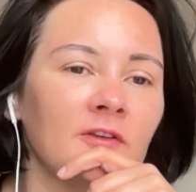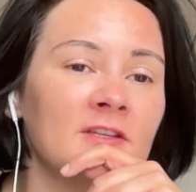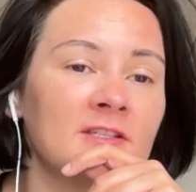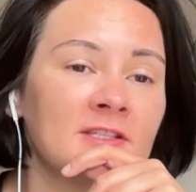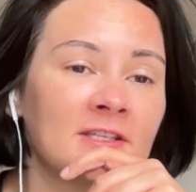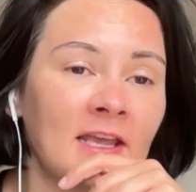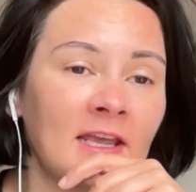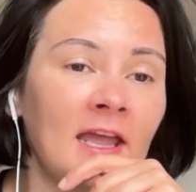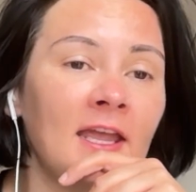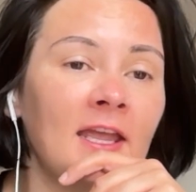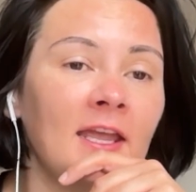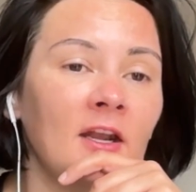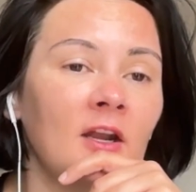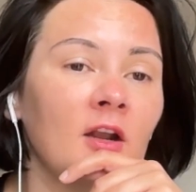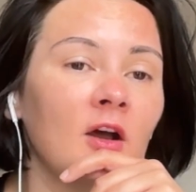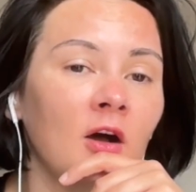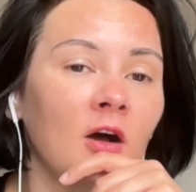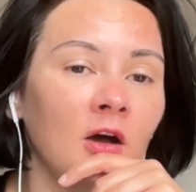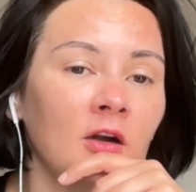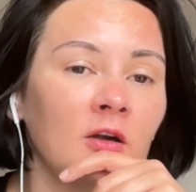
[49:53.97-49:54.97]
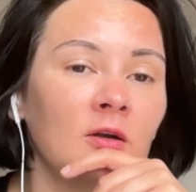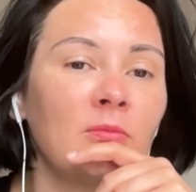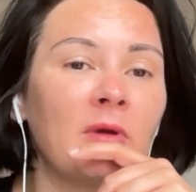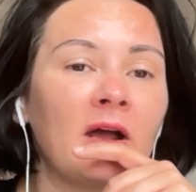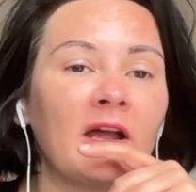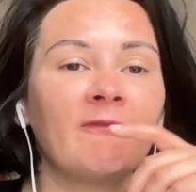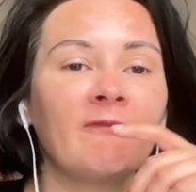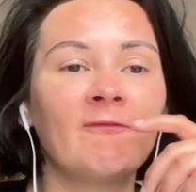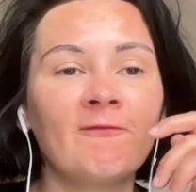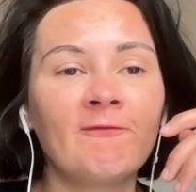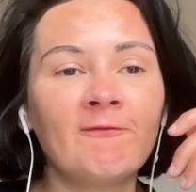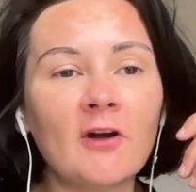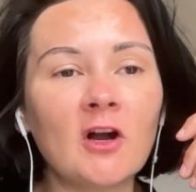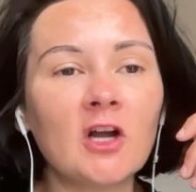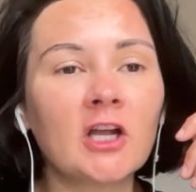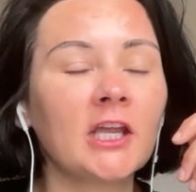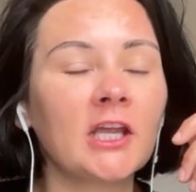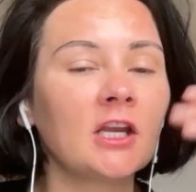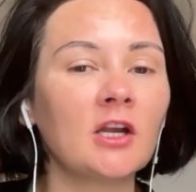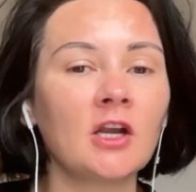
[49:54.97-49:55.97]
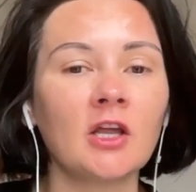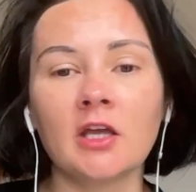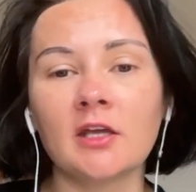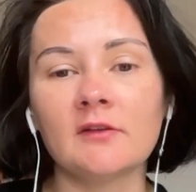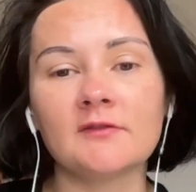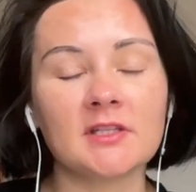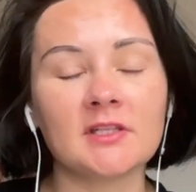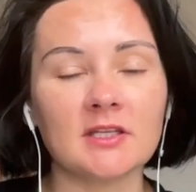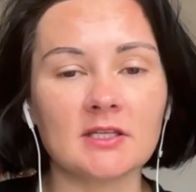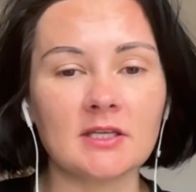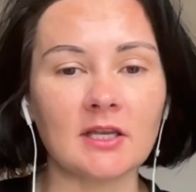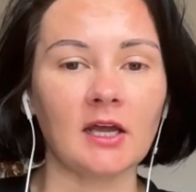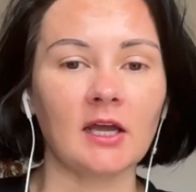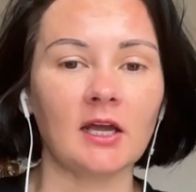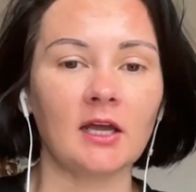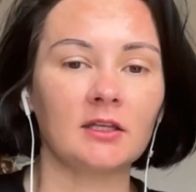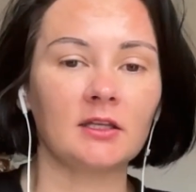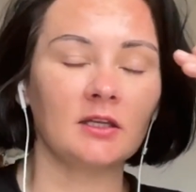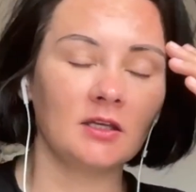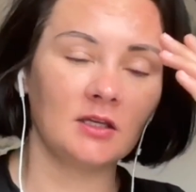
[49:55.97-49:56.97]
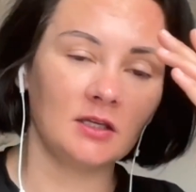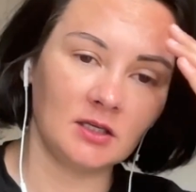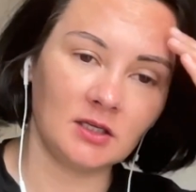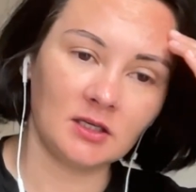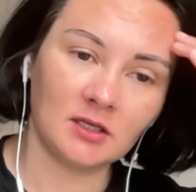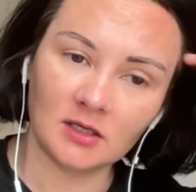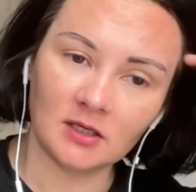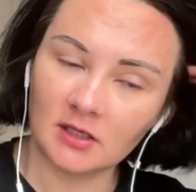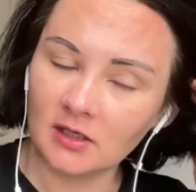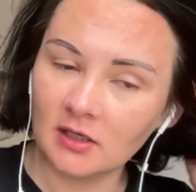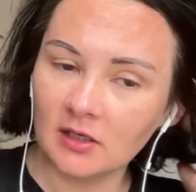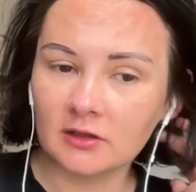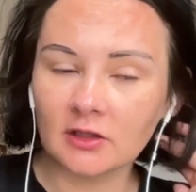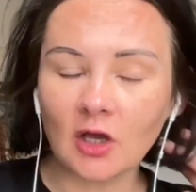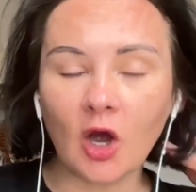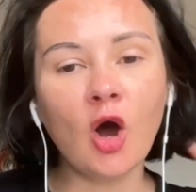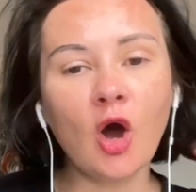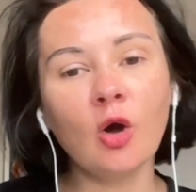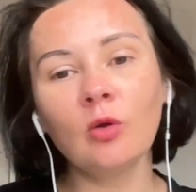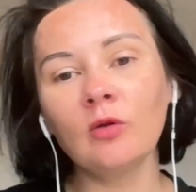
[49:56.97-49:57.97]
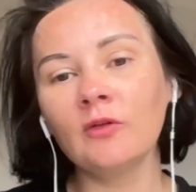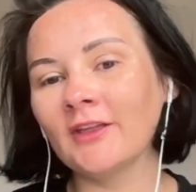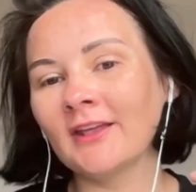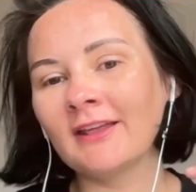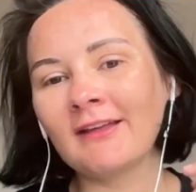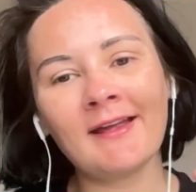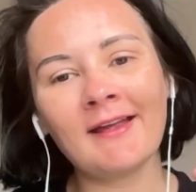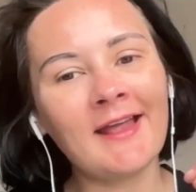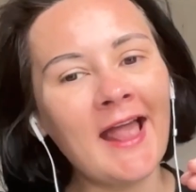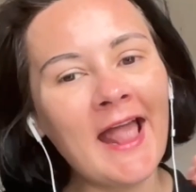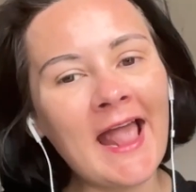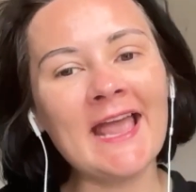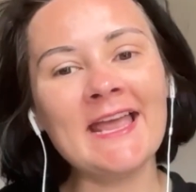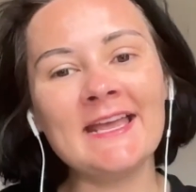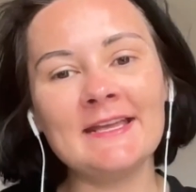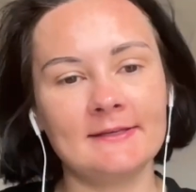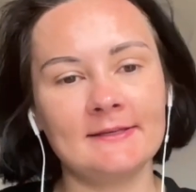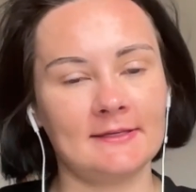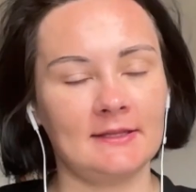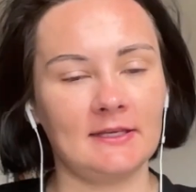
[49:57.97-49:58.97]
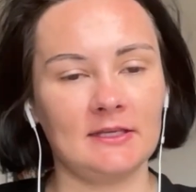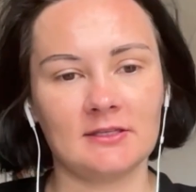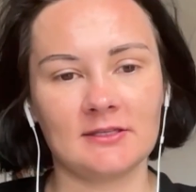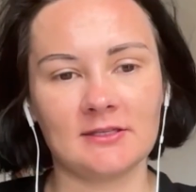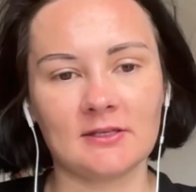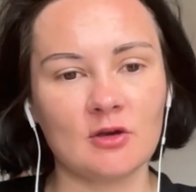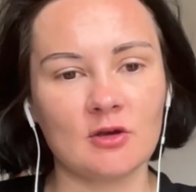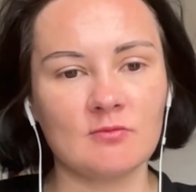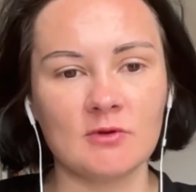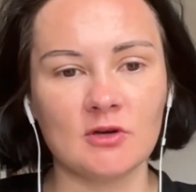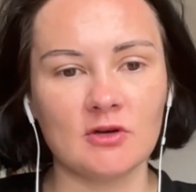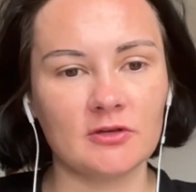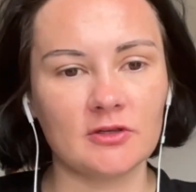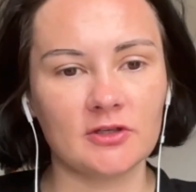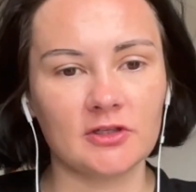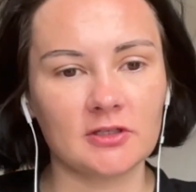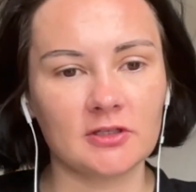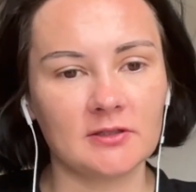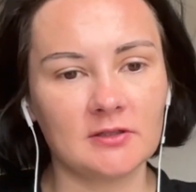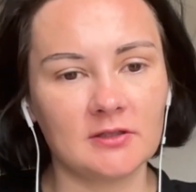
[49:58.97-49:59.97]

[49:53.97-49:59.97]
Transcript: He's getting on my fucking nerves, this guy. The whole thing, I hate this so much.